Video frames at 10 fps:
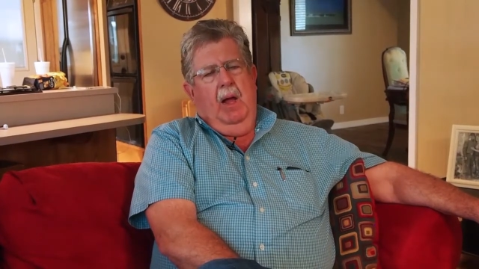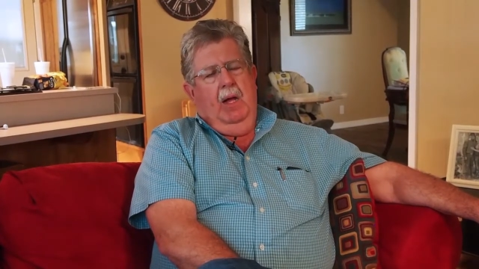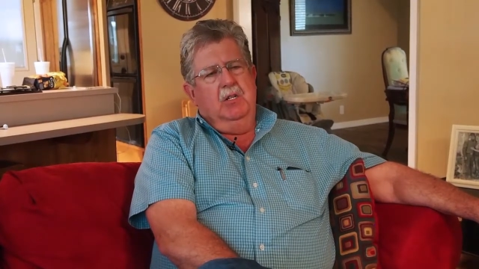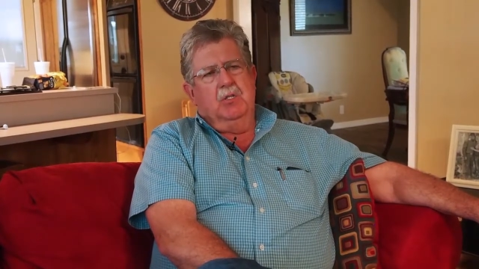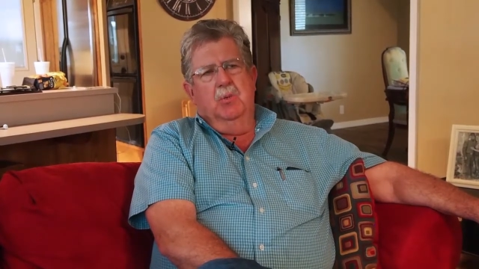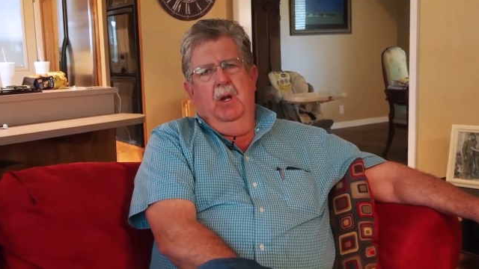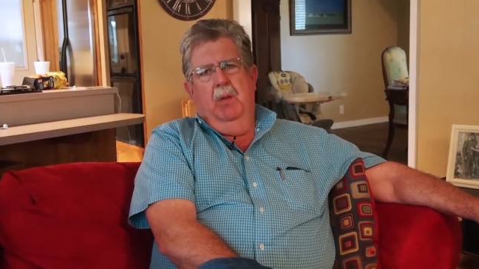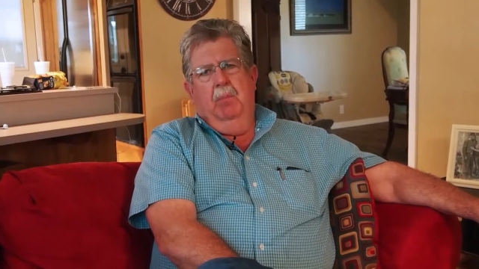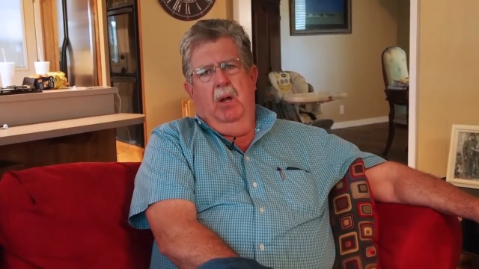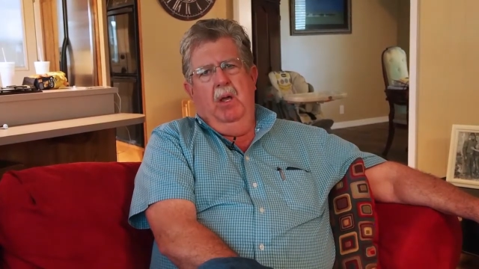I just
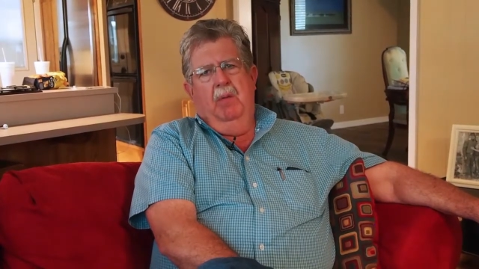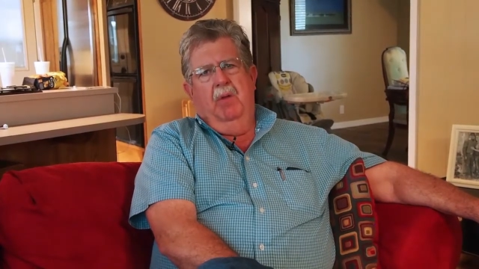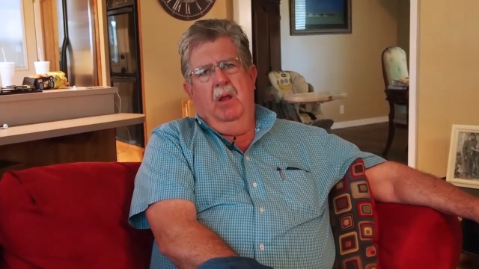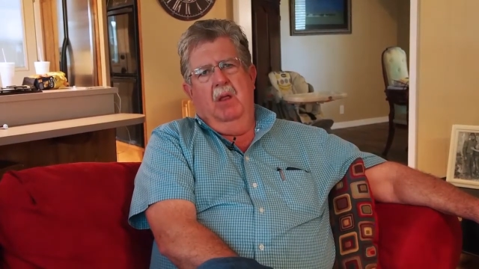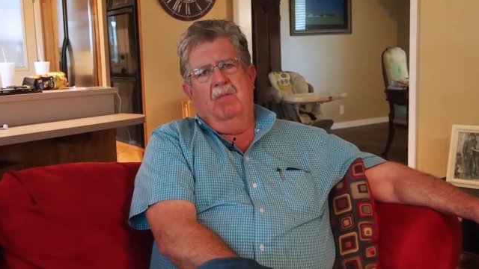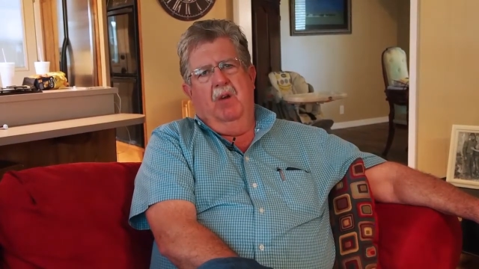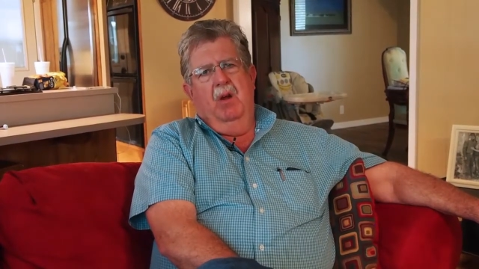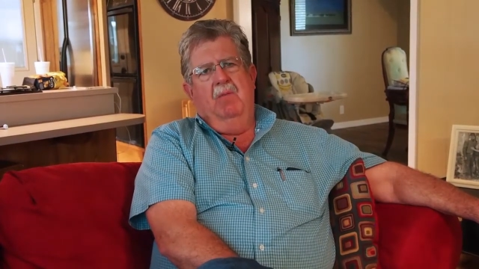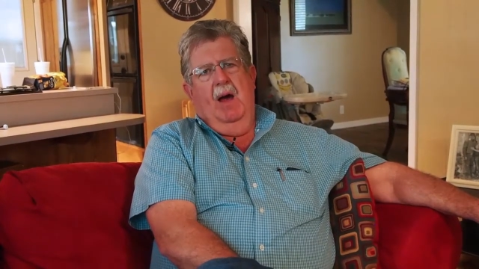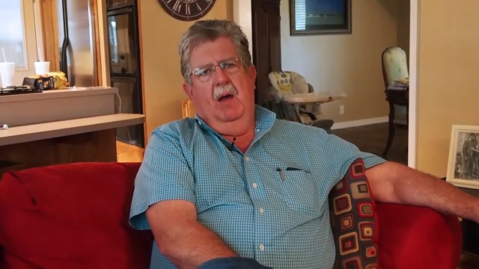really believe that it's
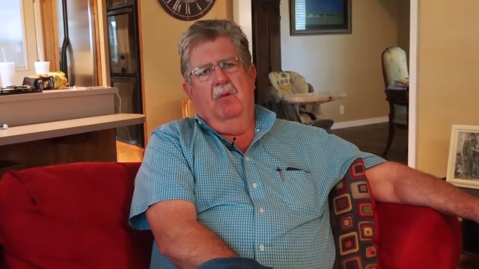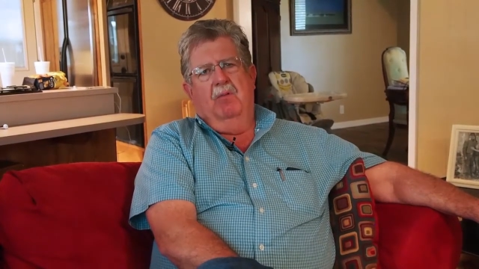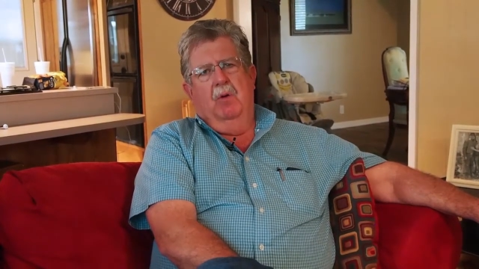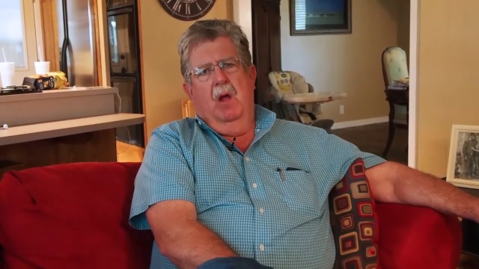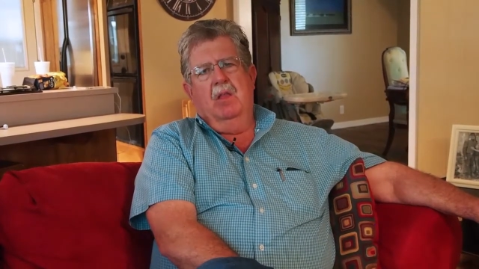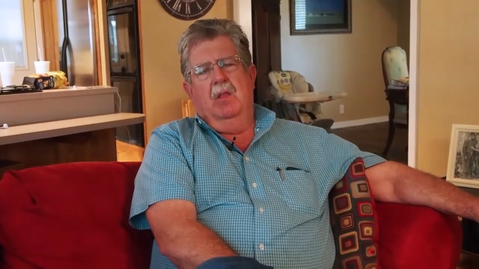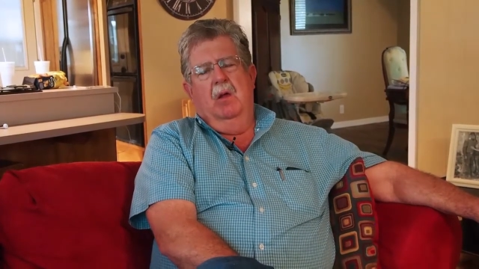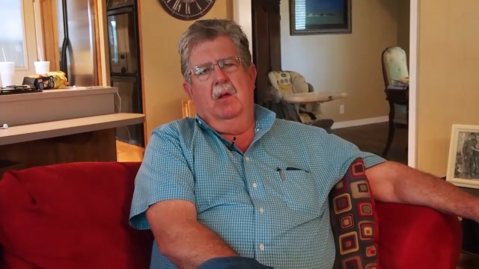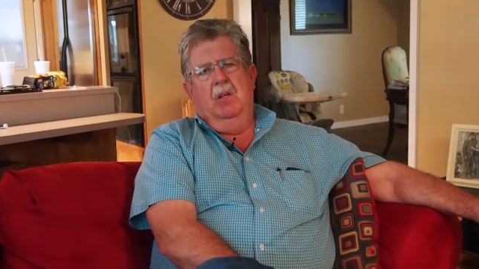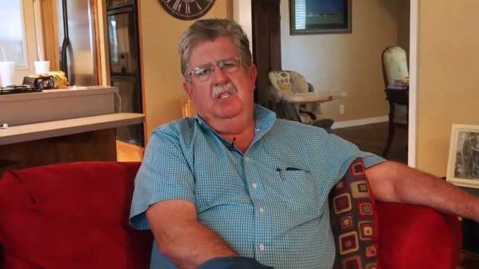very vital for us
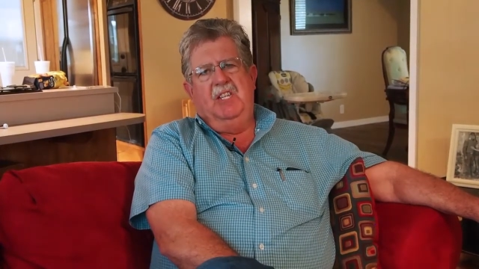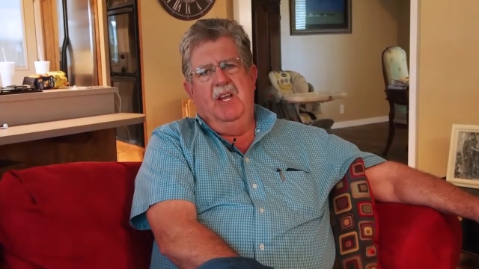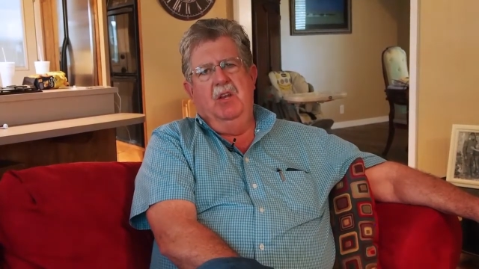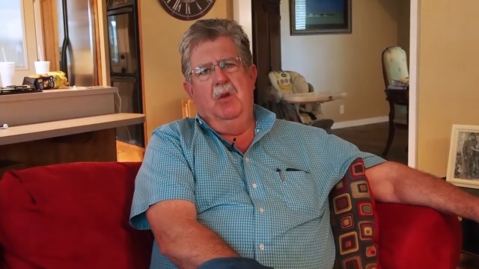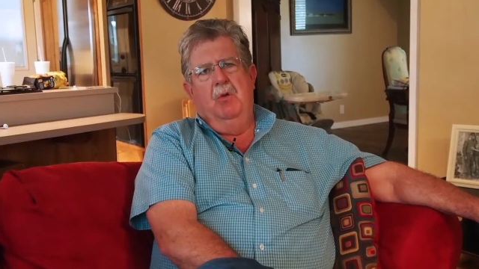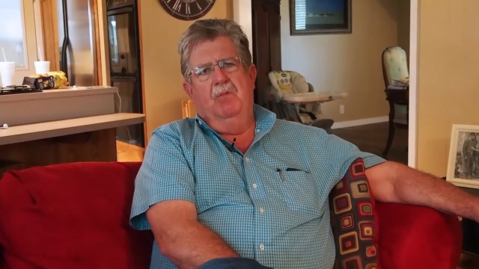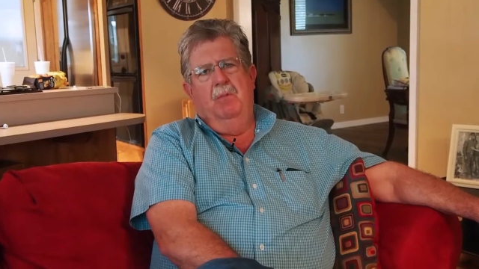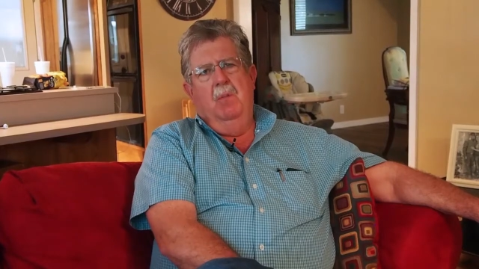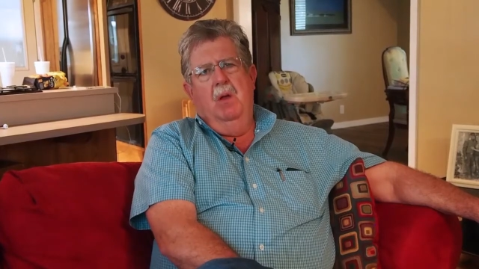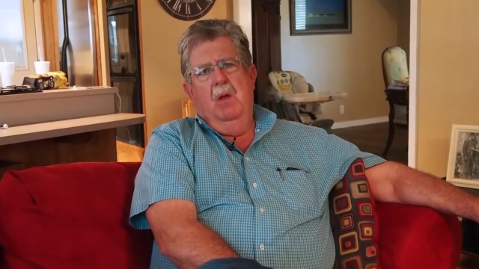to continue
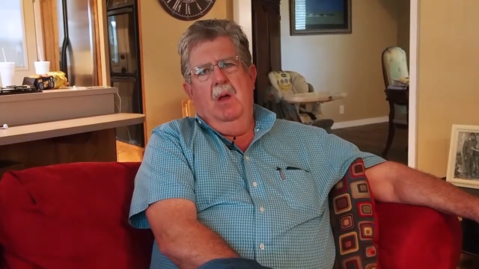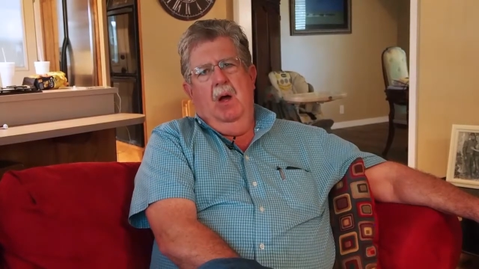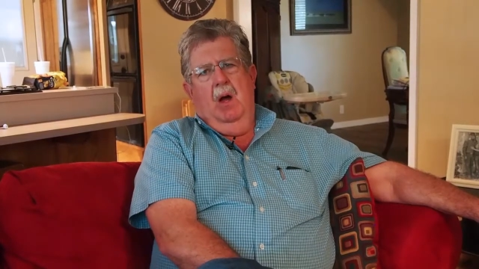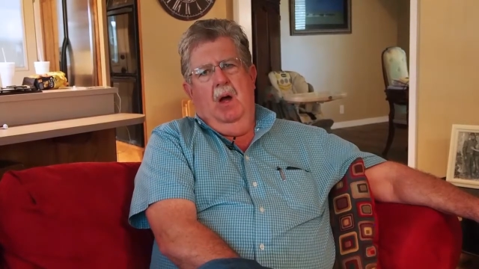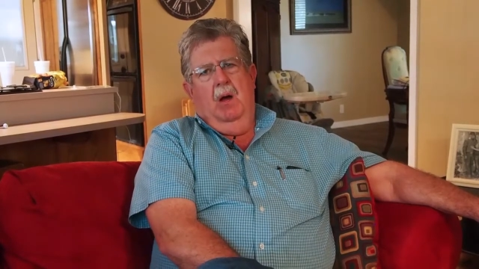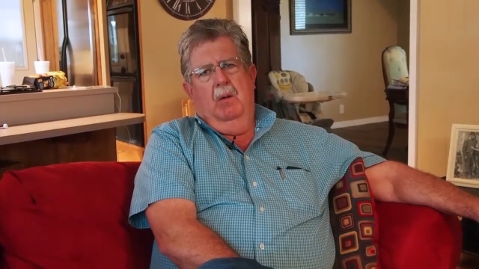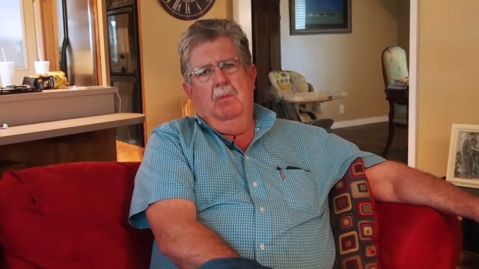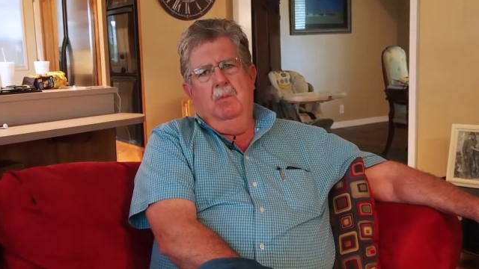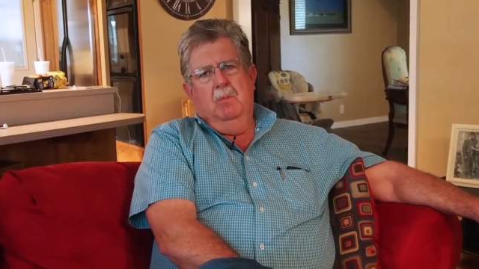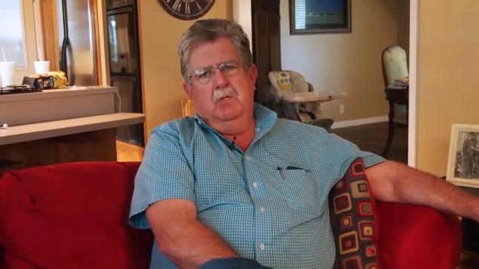
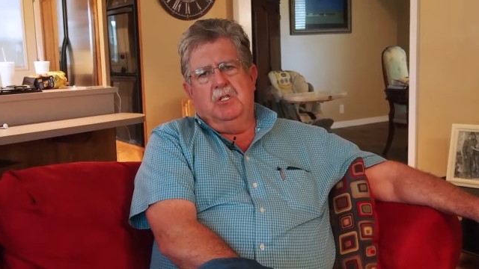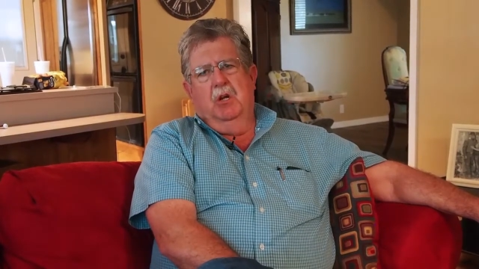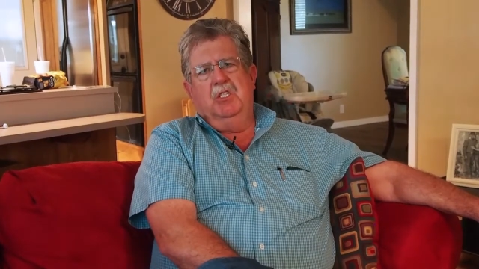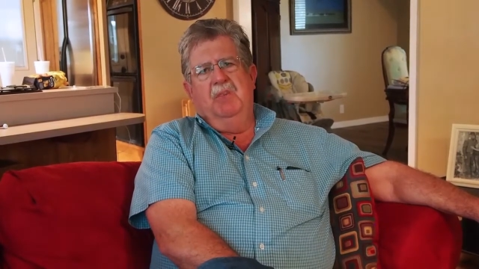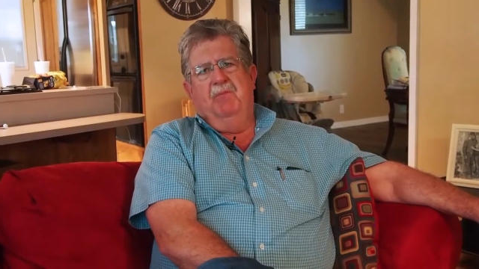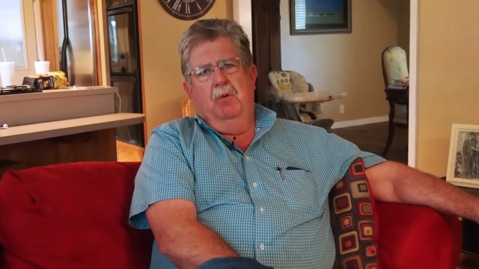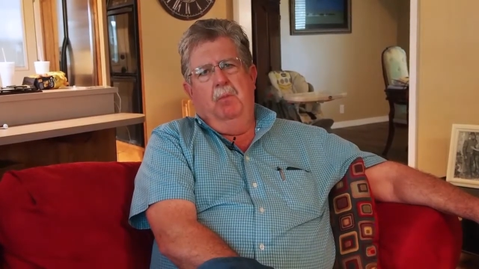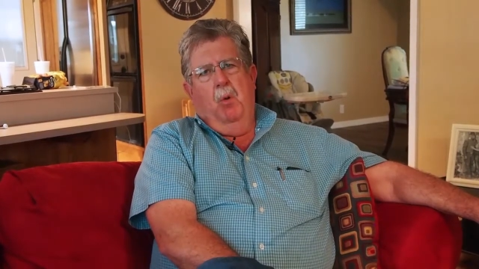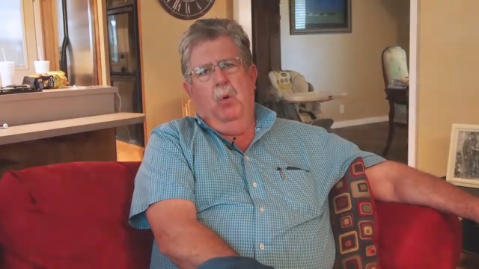searching for more